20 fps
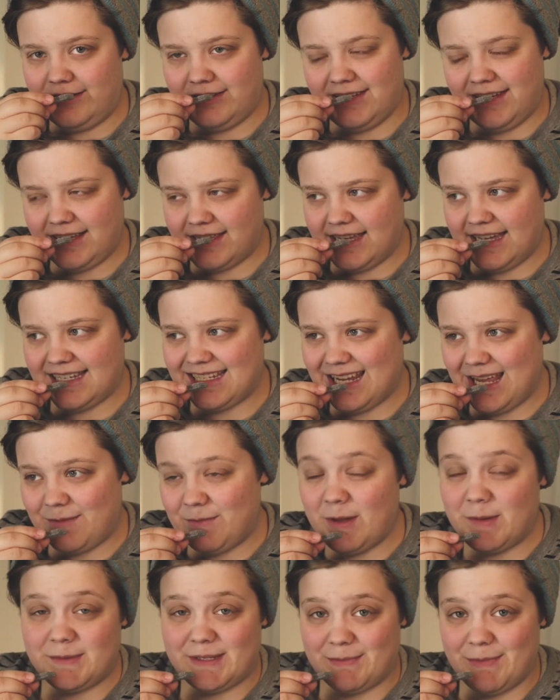Just like last time,
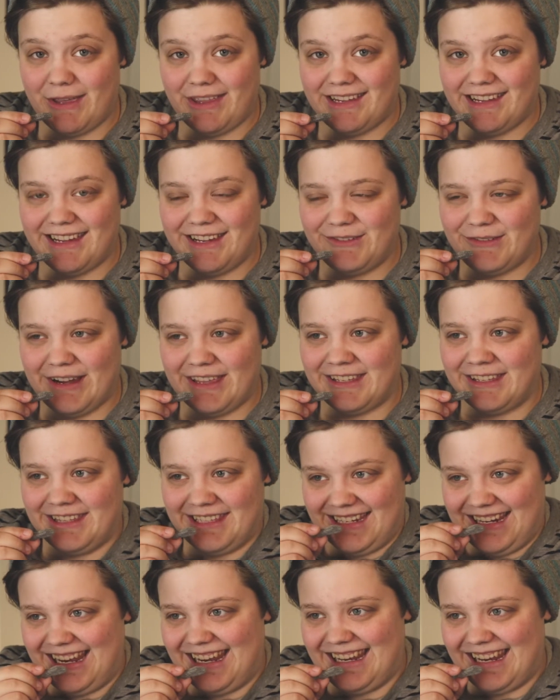I'm smelling it rather
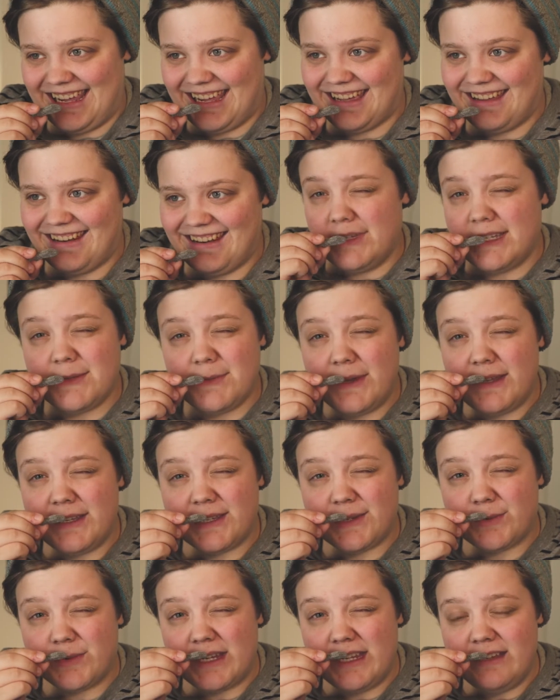than eating it. It
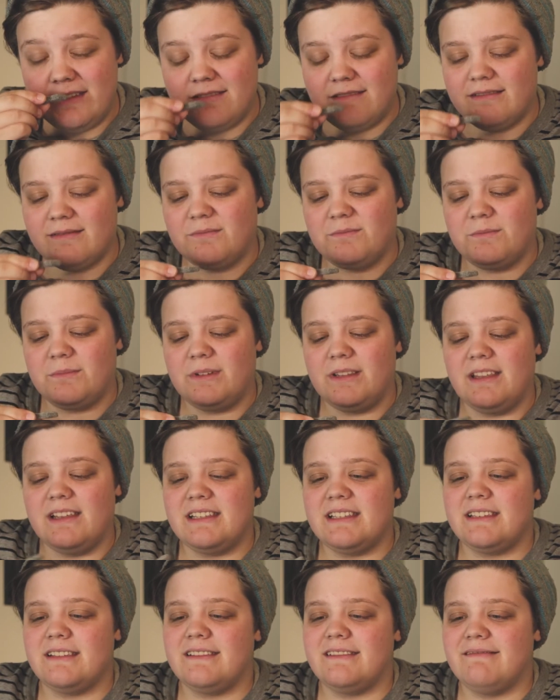smells sweet, but
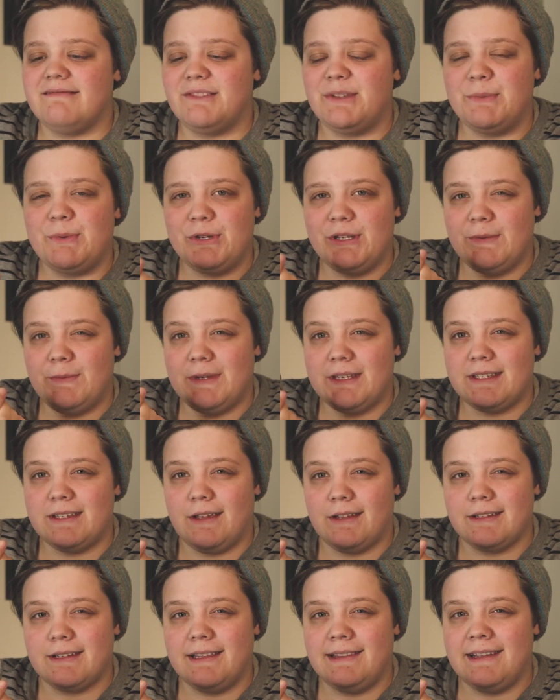that's supposed to be
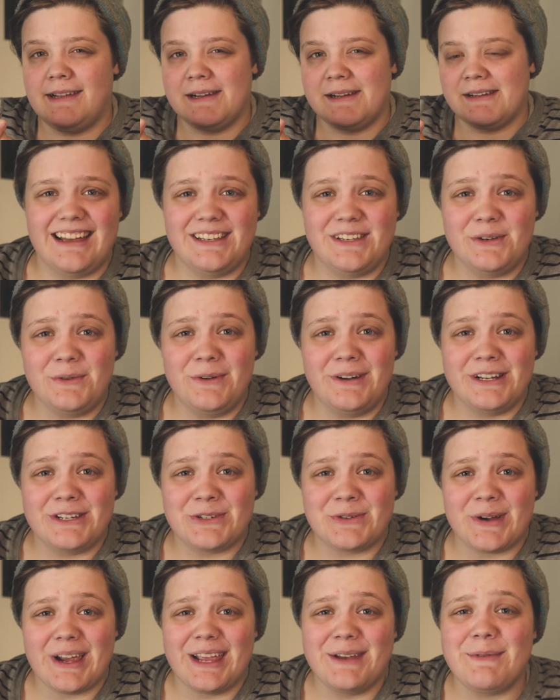salt on there. I don't want to
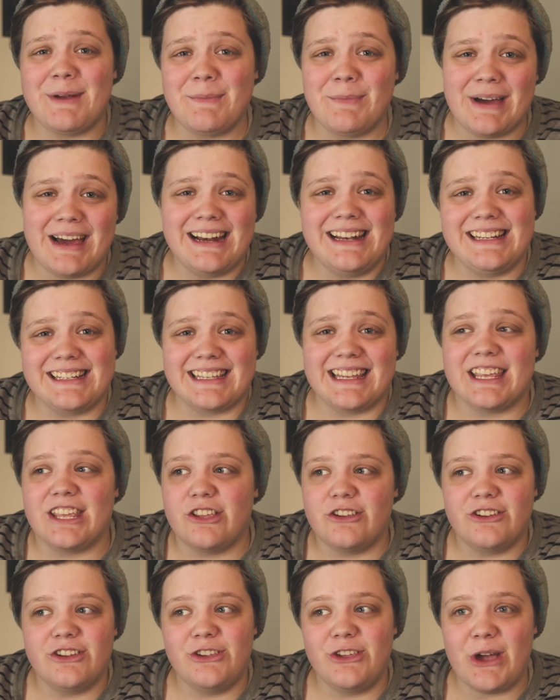try it. My body's like,
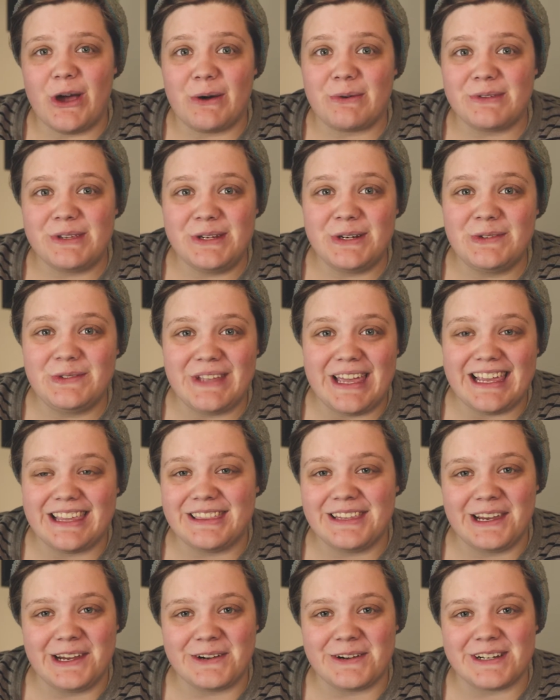yo, you don't like
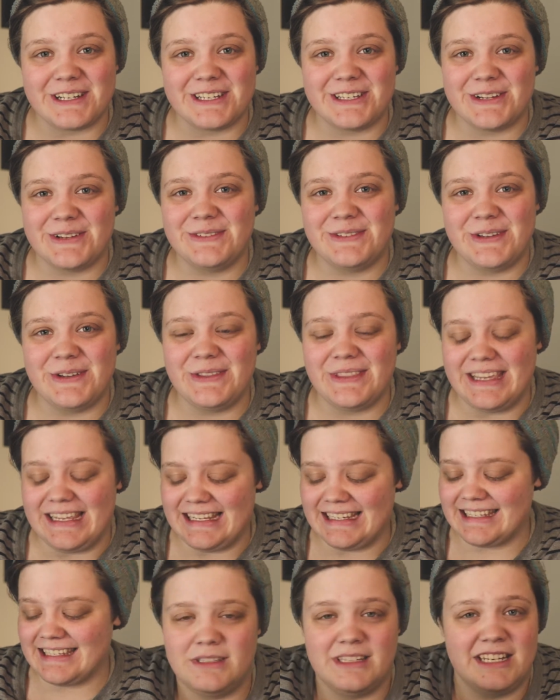licorice, don't do
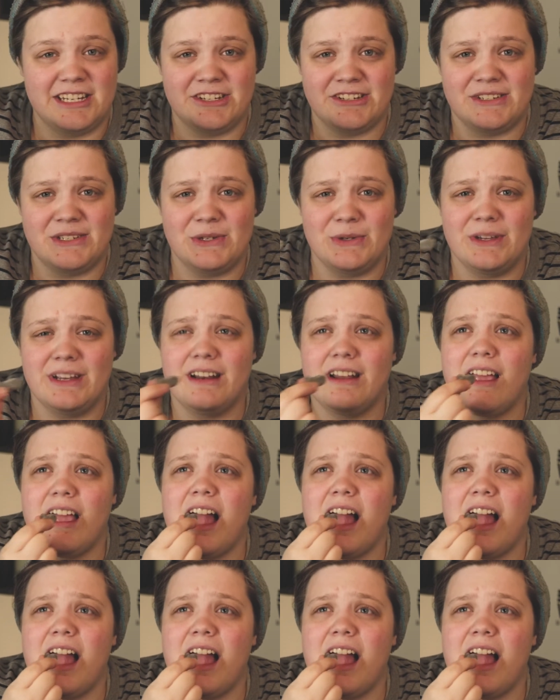this. Let's just do it.